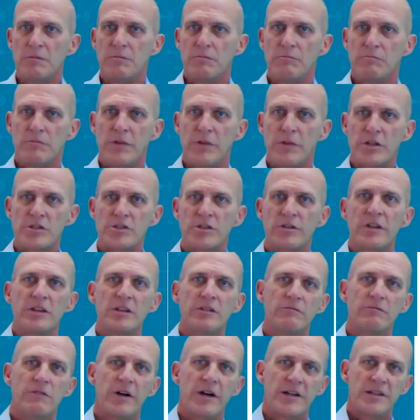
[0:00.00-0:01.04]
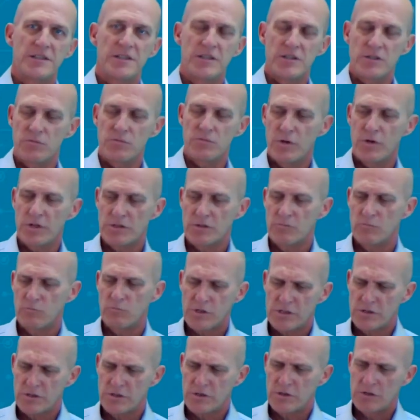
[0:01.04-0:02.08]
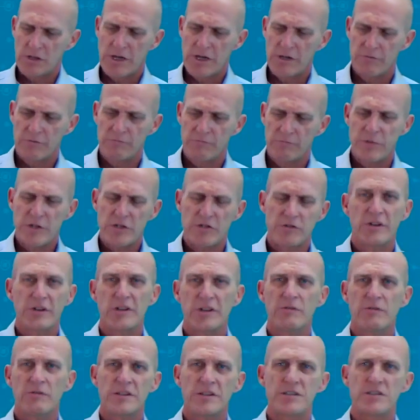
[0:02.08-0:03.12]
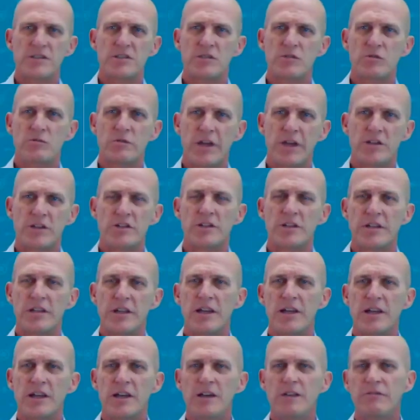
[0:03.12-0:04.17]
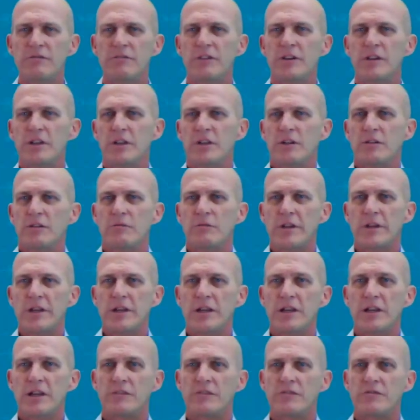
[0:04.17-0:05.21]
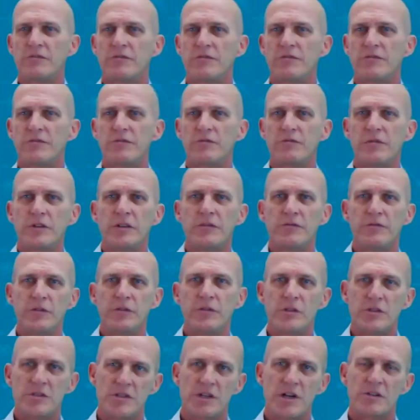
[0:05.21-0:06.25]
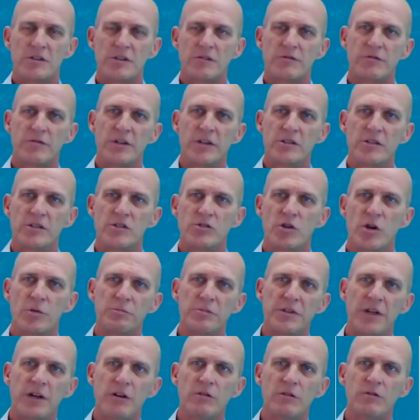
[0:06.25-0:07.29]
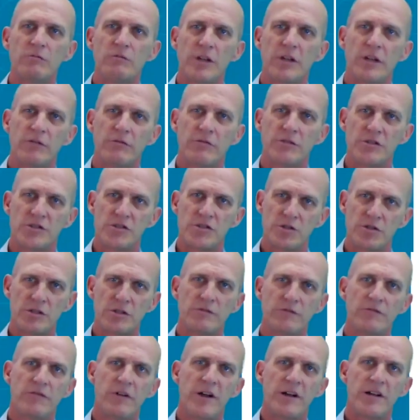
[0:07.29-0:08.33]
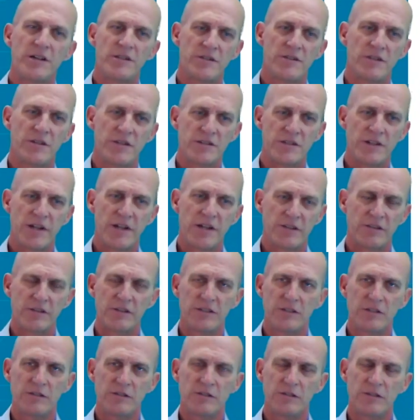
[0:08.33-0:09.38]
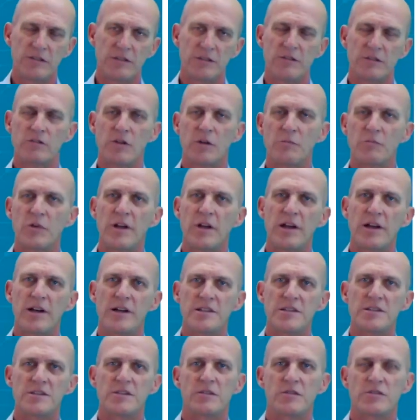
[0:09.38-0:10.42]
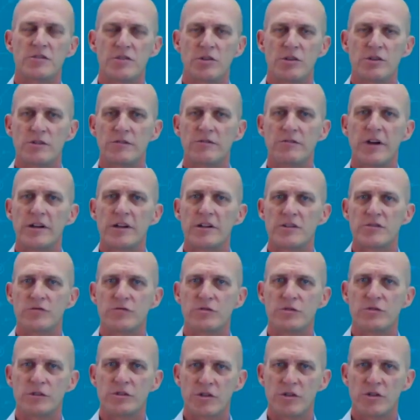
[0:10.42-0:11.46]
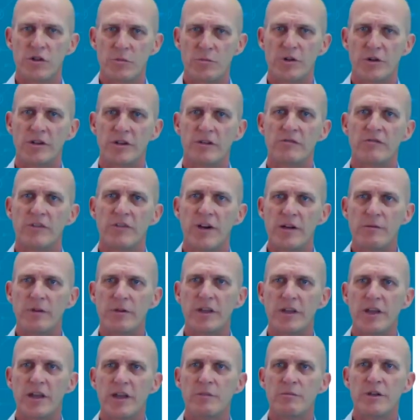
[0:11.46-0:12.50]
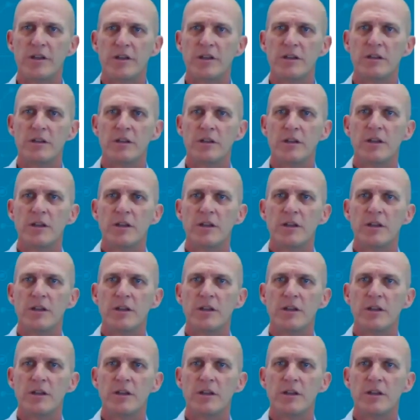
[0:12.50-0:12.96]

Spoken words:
measuring devices, what kind of measuring devices do we actually have? We have, if you start top down, we have the certifiers. That's like the top class certifiers for copper and fiber cabling,